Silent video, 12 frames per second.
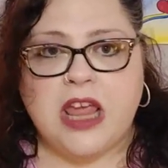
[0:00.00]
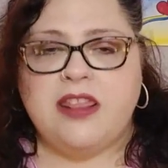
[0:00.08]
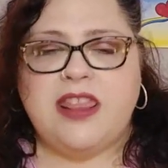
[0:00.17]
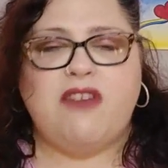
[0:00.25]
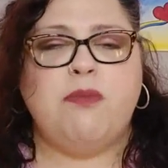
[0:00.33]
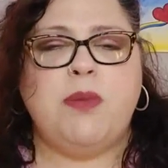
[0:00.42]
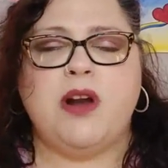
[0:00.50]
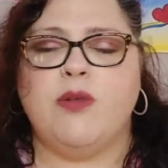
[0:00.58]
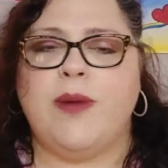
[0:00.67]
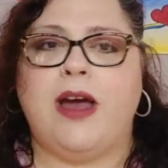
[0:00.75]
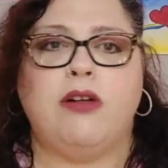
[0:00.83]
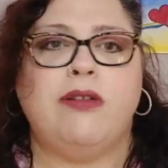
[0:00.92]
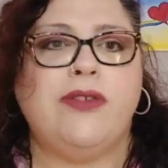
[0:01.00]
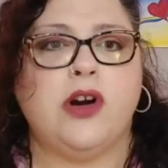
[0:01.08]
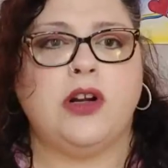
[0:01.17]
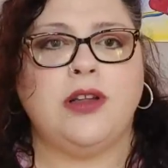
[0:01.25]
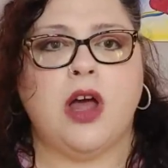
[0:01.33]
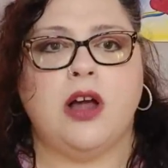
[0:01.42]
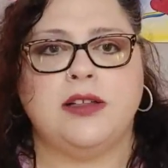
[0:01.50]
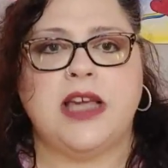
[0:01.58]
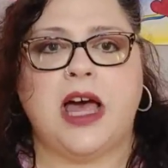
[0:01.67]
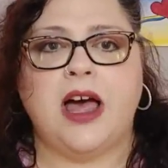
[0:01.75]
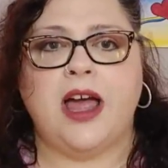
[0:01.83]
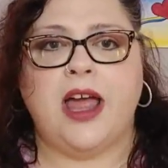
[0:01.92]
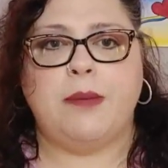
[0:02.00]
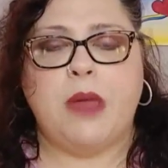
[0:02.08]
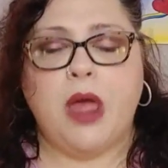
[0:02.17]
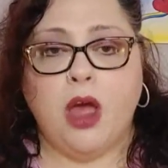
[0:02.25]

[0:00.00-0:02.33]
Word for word: They've been around for a long time.